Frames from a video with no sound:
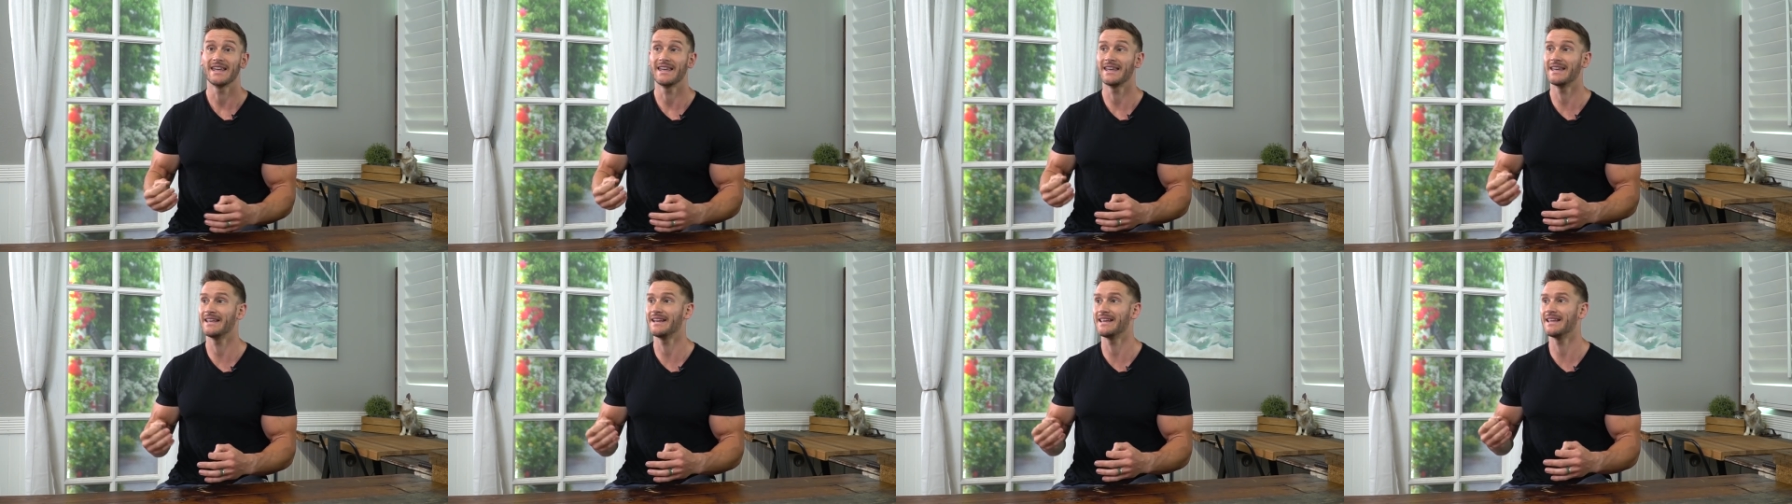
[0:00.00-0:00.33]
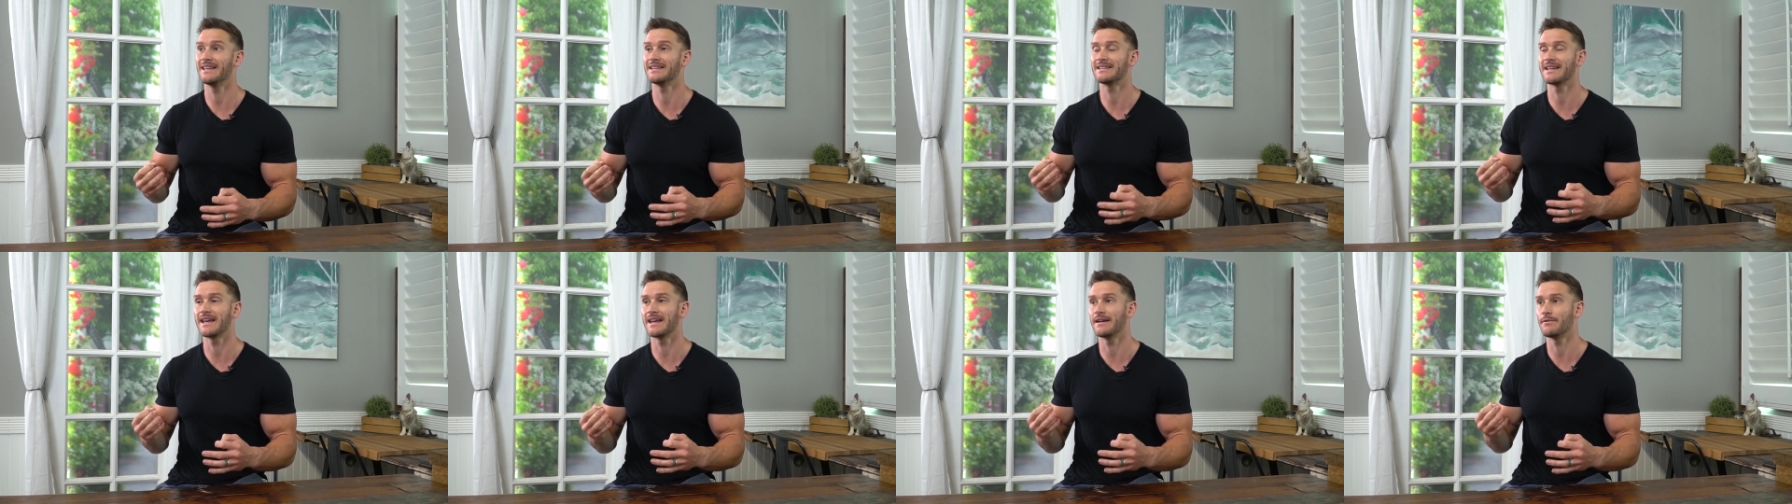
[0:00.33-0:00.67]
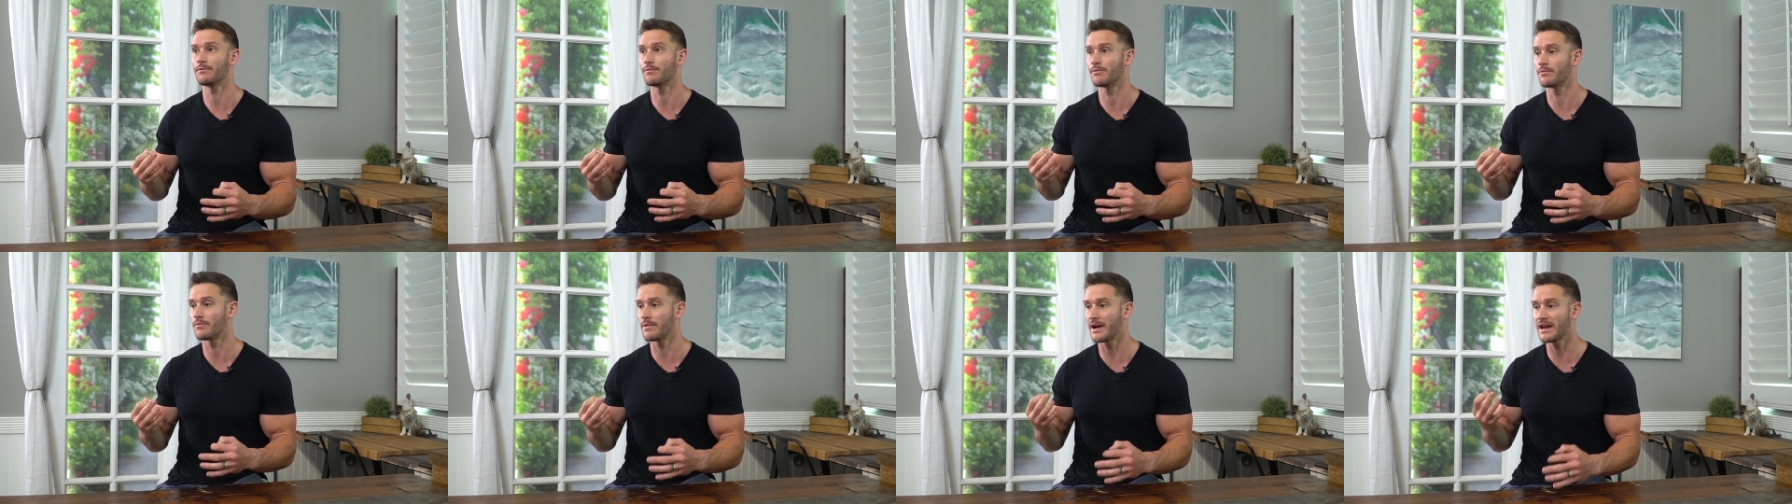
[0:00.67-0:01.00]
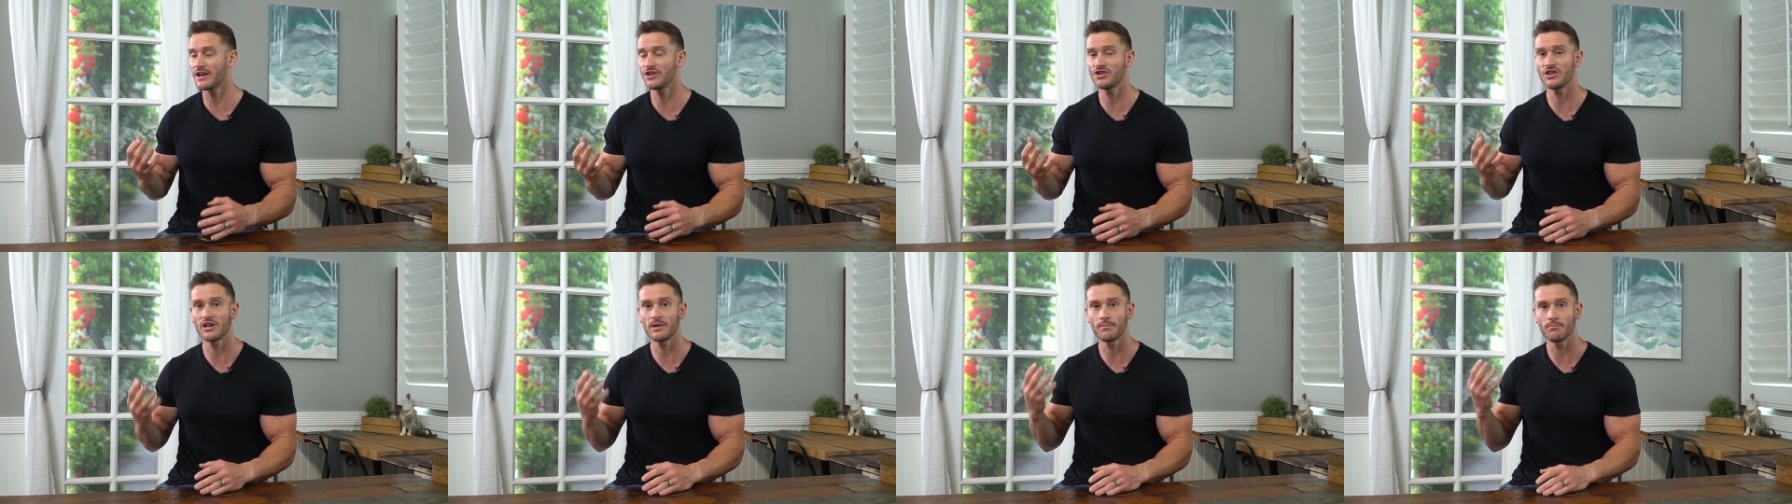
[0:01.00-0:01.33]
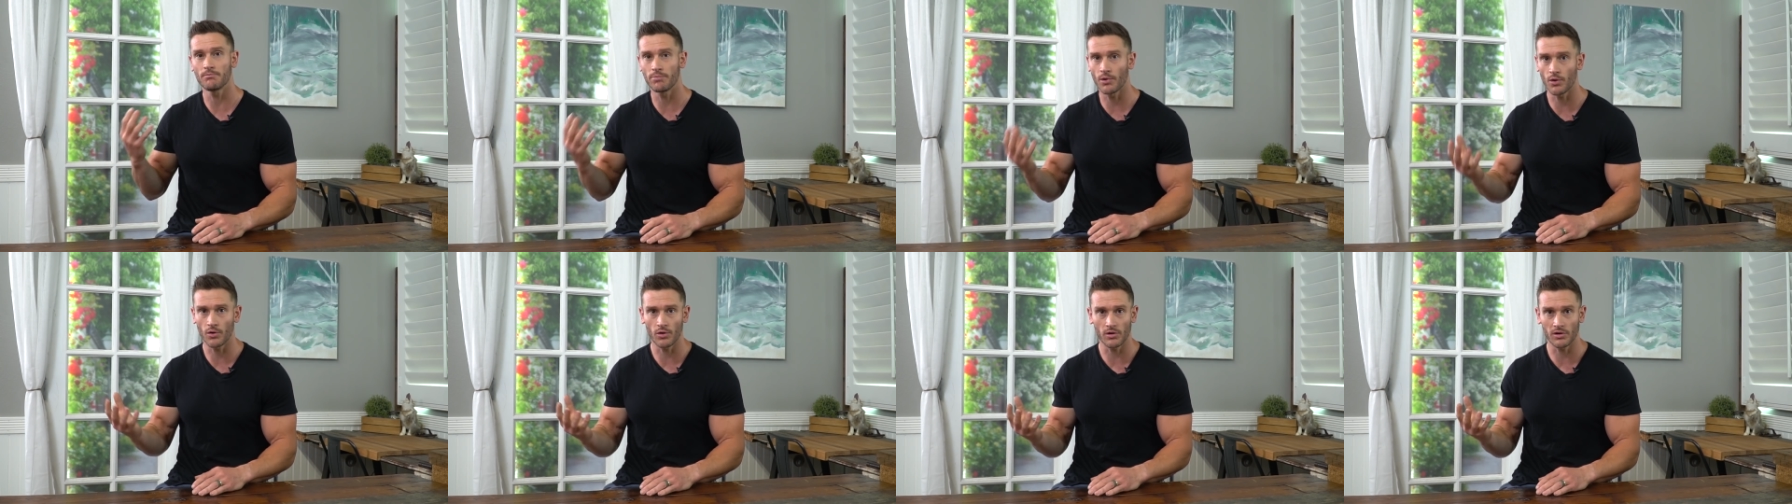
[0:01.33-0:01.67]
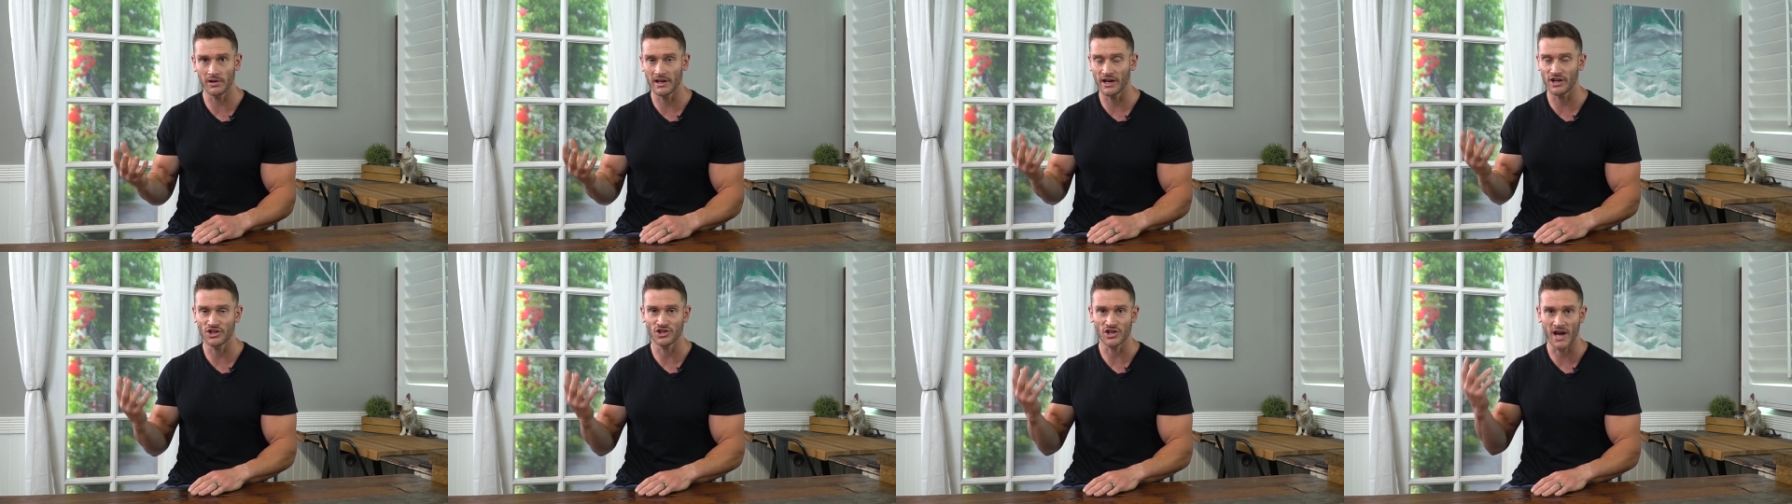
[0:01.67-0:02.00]
It is a raging
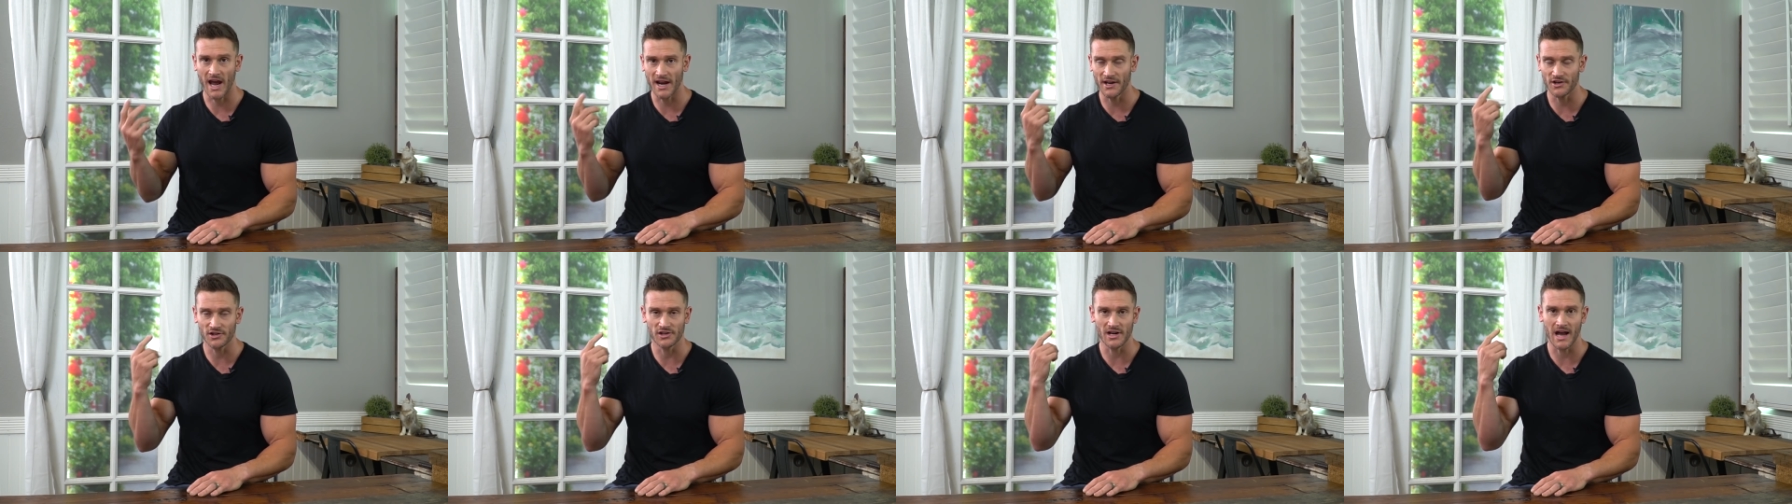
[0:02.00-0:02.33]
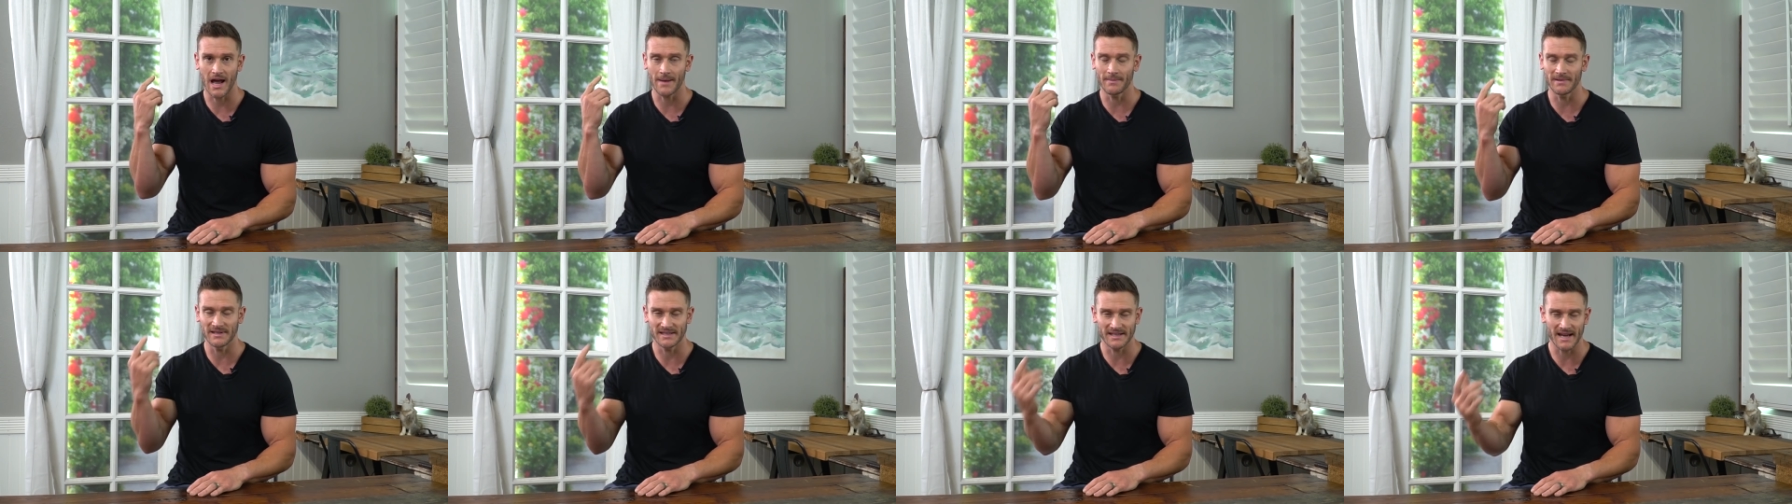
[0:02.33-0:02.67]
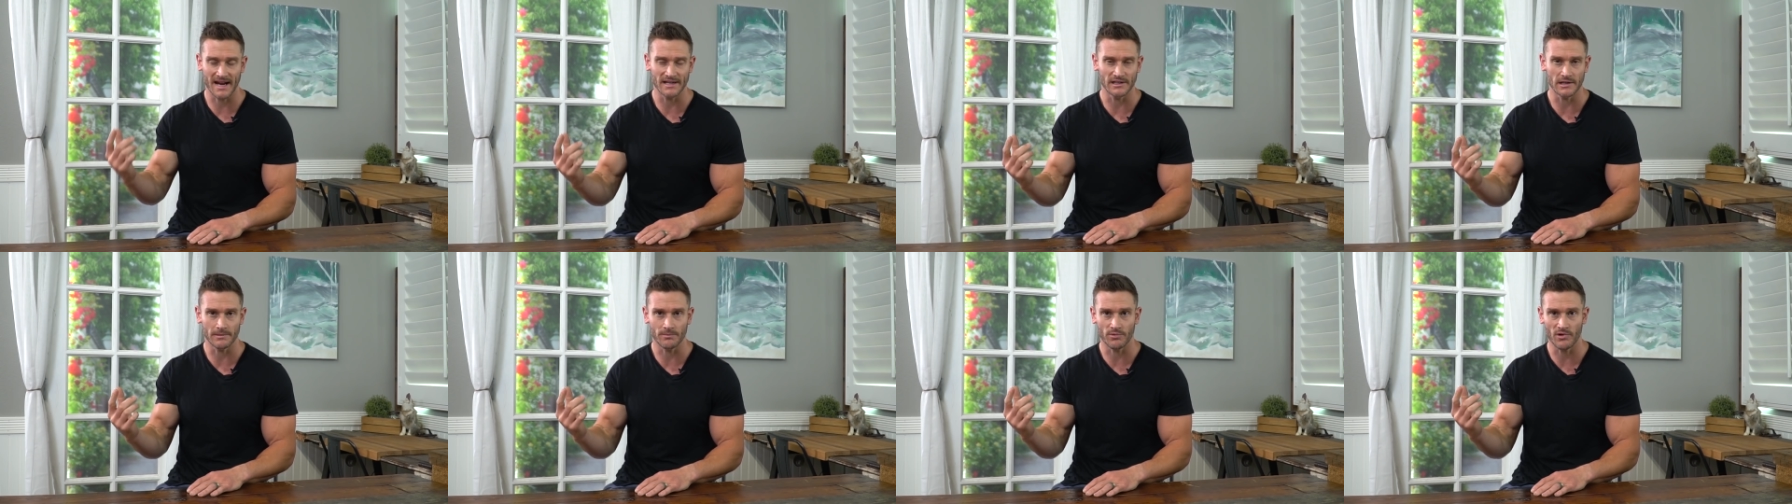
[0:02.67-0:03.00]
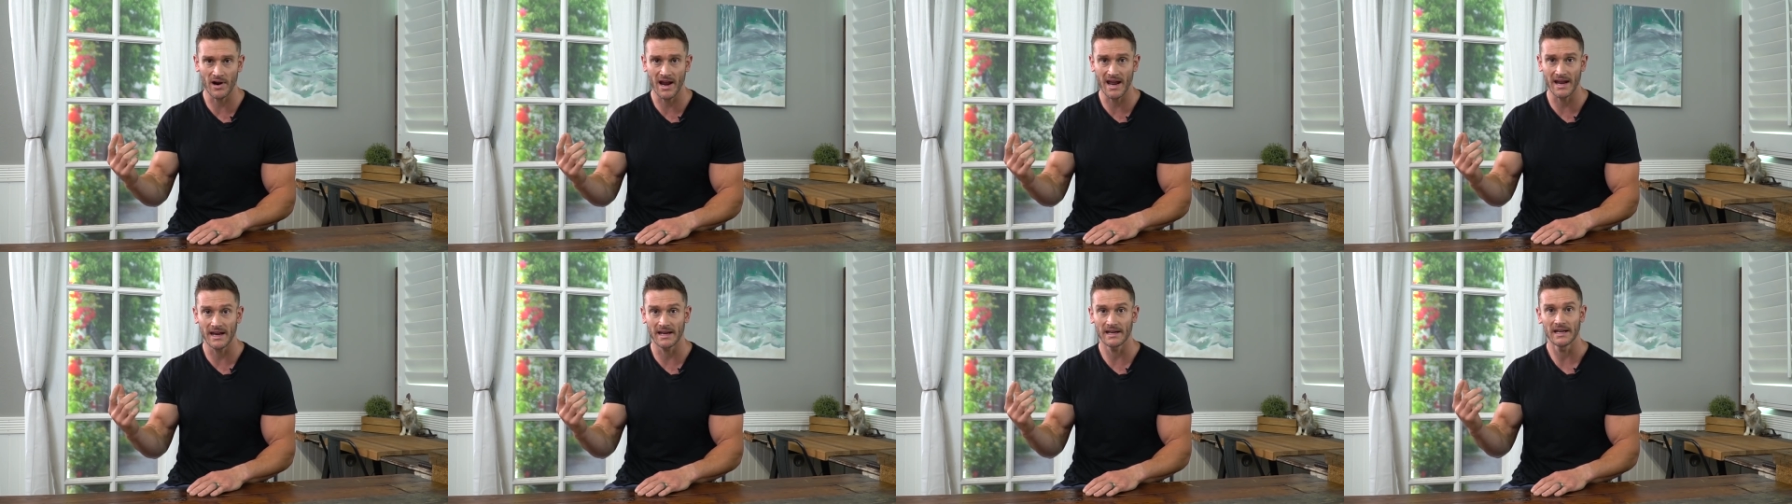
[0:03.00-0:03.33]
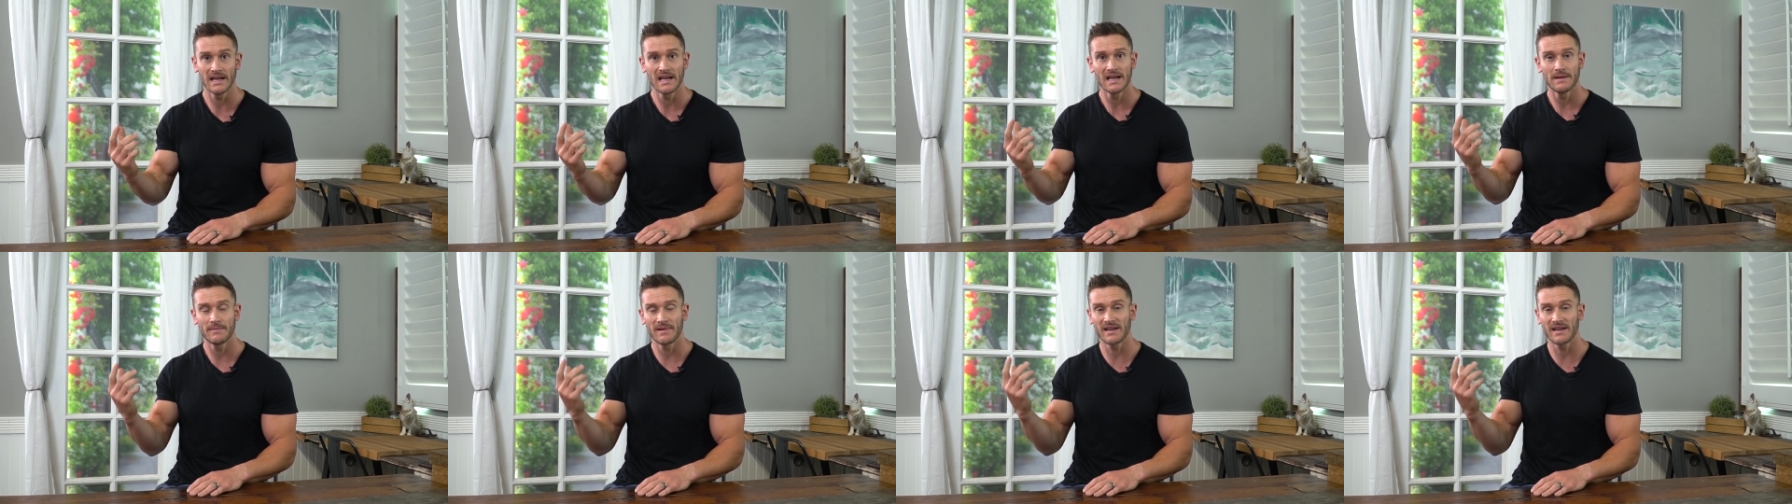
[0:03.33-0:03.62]
bull in a china shop inside your brain